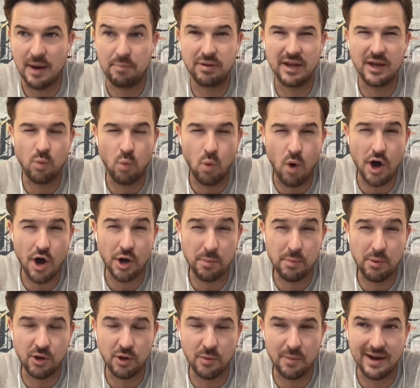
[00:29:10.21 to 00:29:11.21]
I played water
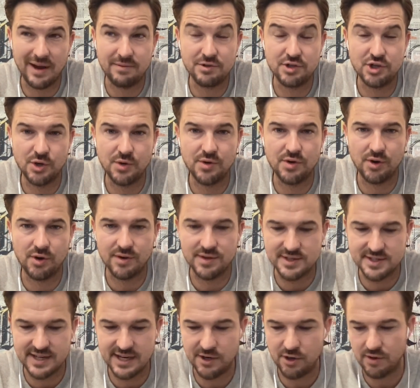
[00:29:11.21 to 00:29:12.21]
polo my junior and
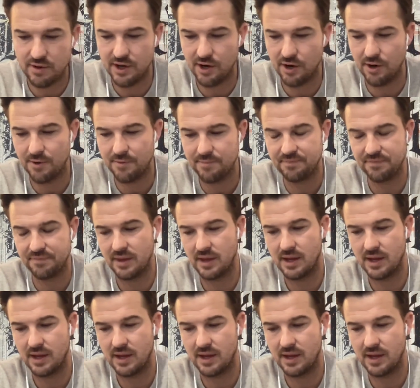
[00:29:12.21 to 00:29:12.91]
senior year,